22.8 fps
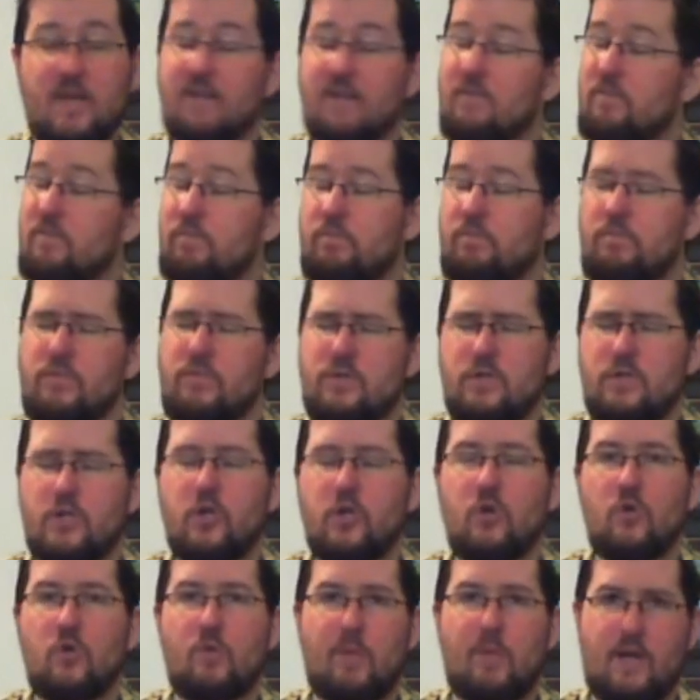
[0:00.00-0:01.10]
have
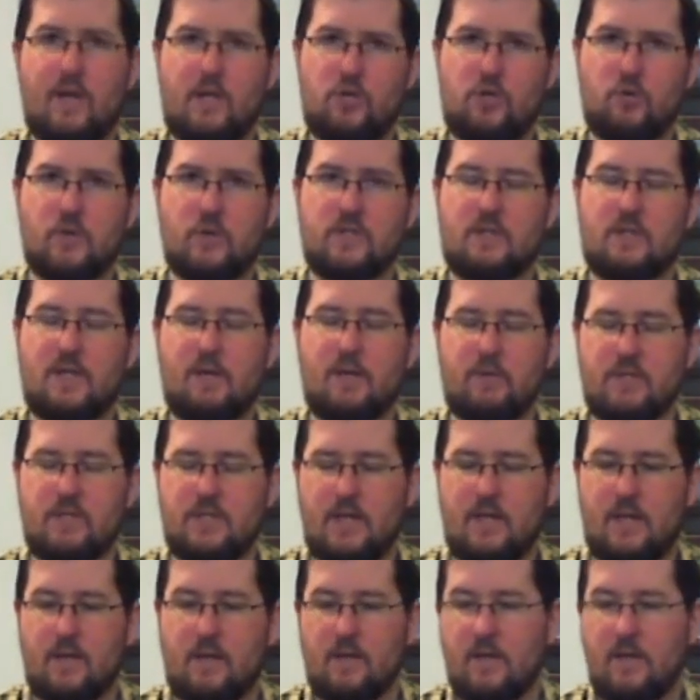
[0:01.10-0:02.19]
too many choices, I would
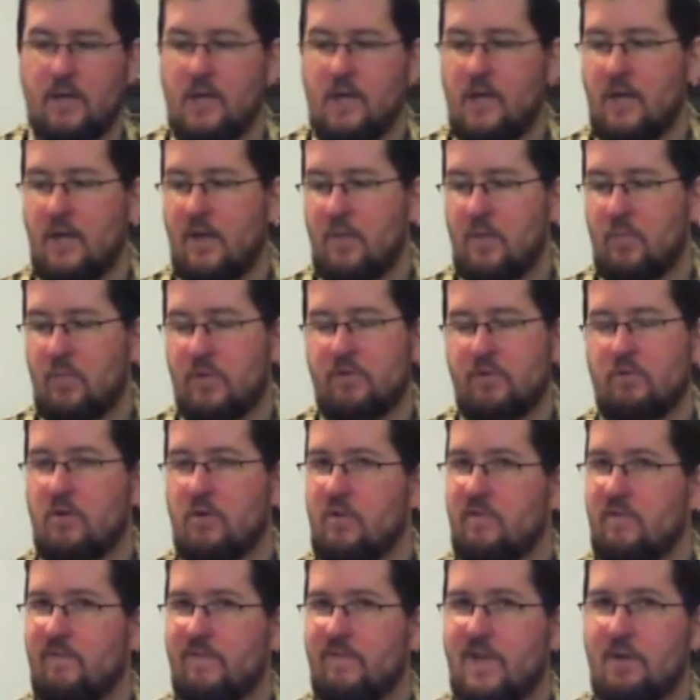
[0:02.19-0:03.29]
say. But they're
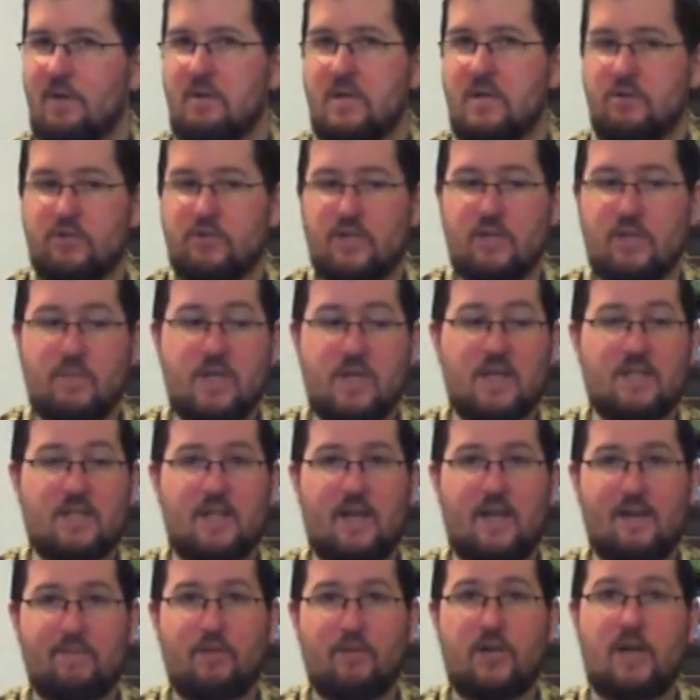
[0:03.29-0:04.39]
all very interesting because
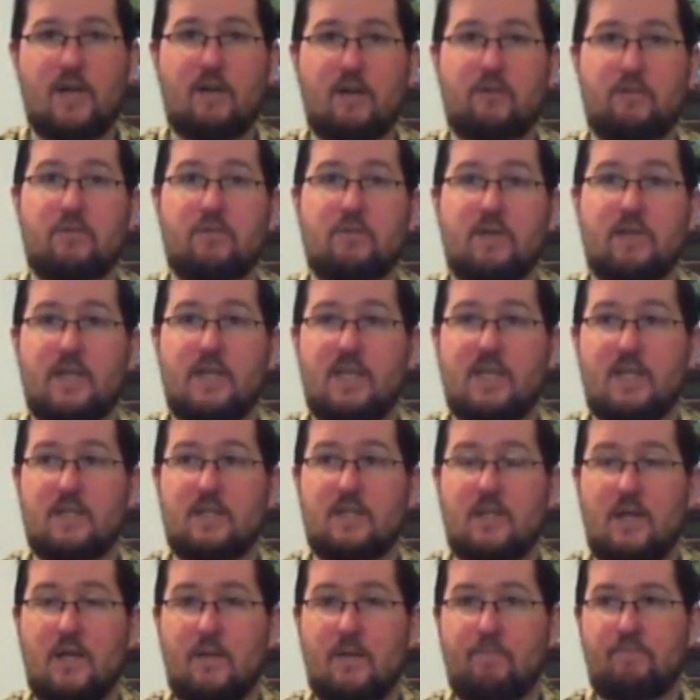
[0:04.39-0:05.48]
every character
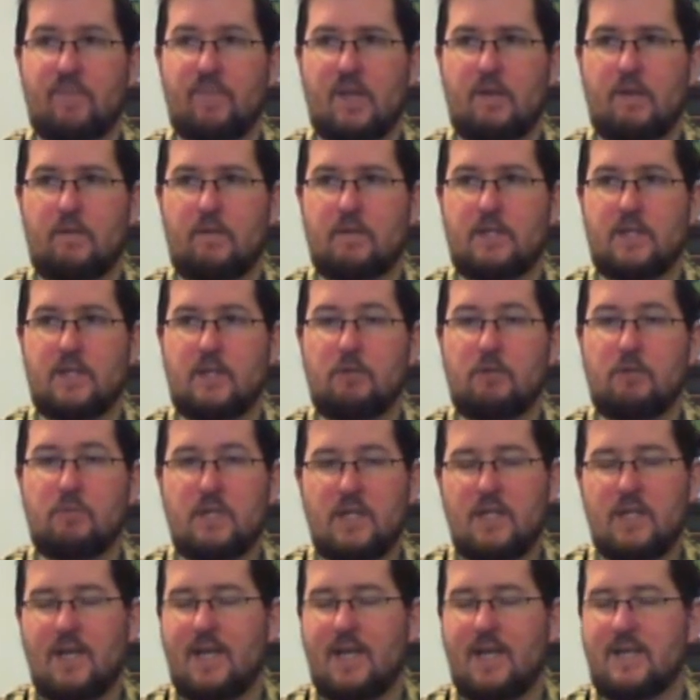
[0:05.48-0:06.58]
is
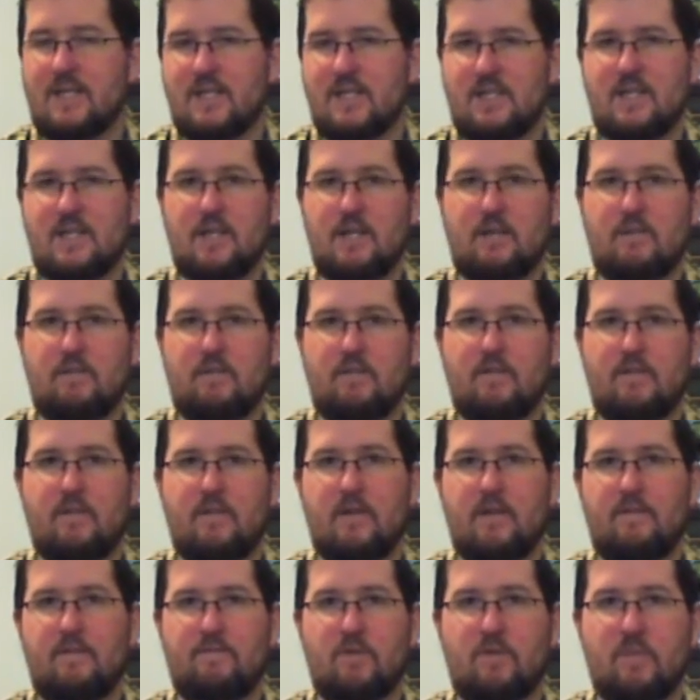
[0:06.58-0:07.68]
unique and distinct
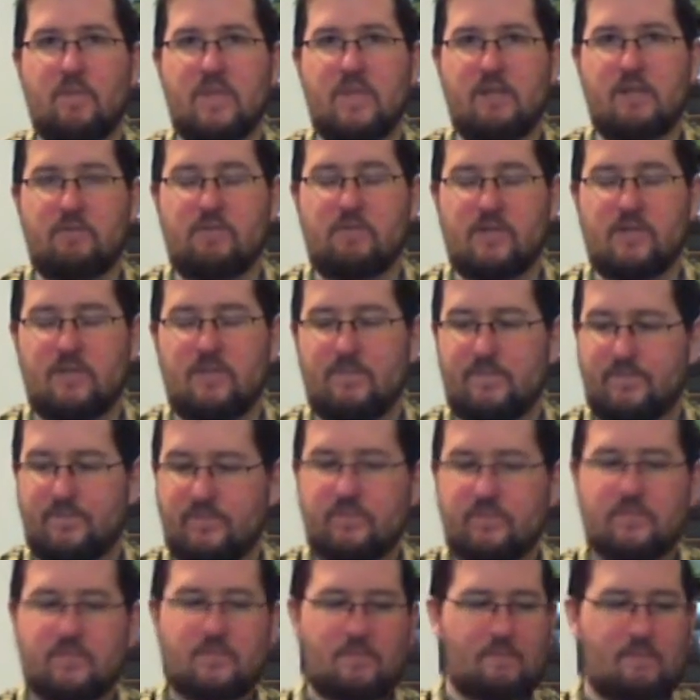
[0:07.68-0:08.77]
from the others.
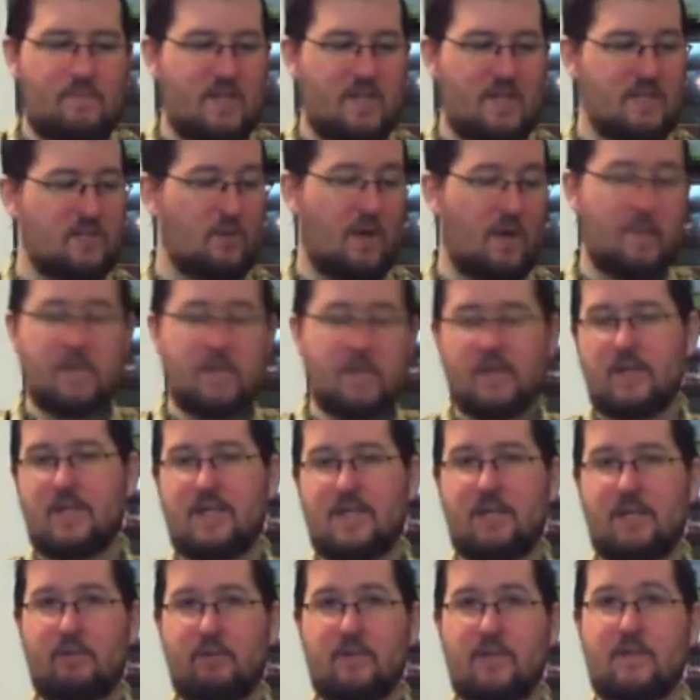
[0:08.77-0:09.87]
So I'm not going to
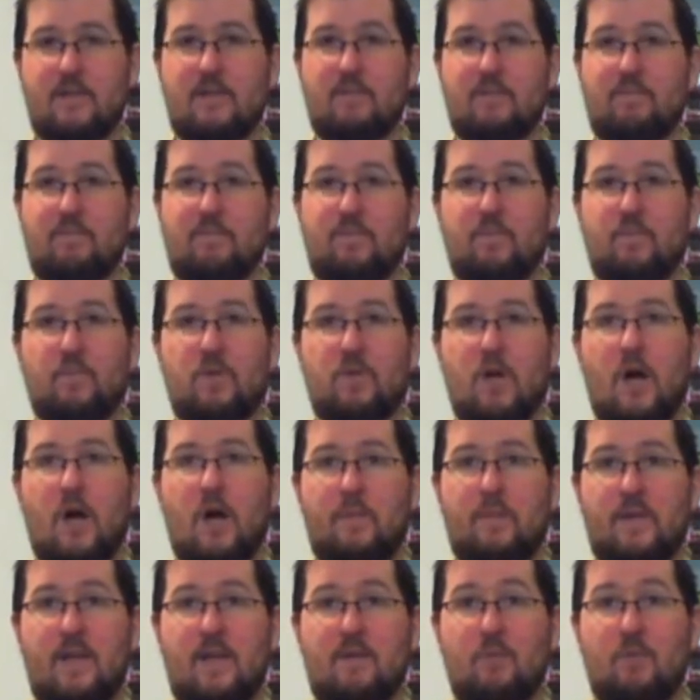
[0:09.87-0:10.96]
tell you the
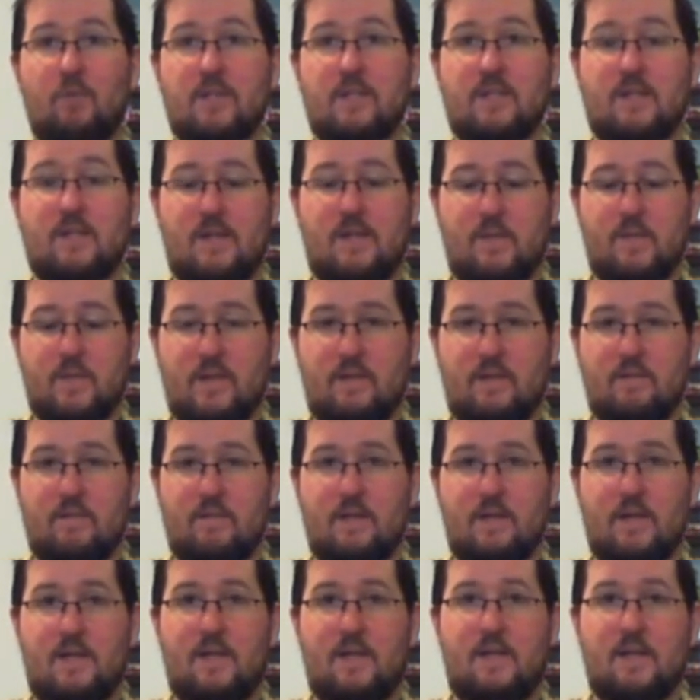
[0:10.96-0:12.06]
complicated ones that come in
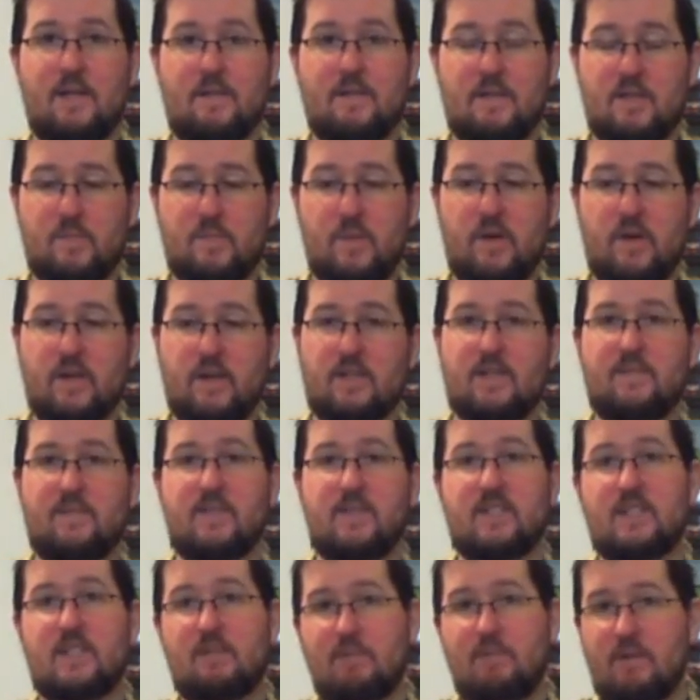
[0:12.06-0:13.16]
this box. If you
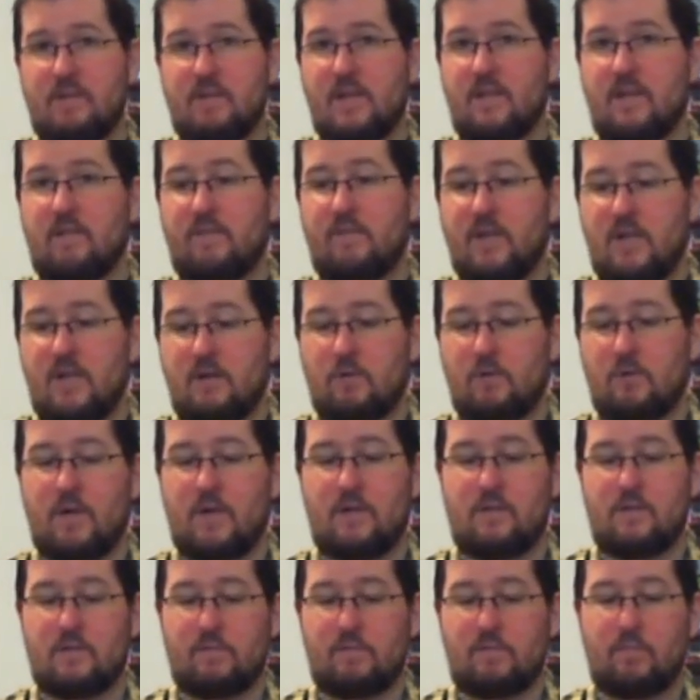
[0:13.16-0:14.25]
stick around to the end of the video,
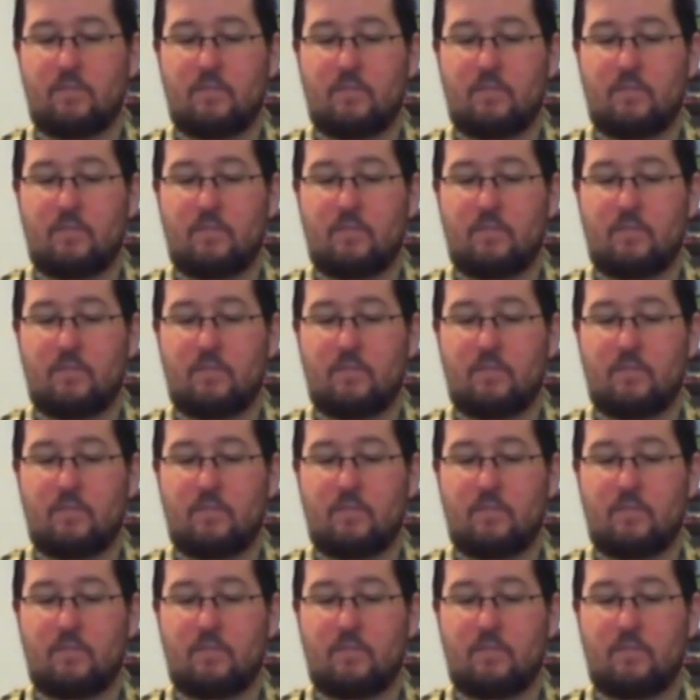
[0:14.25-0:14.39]
I'll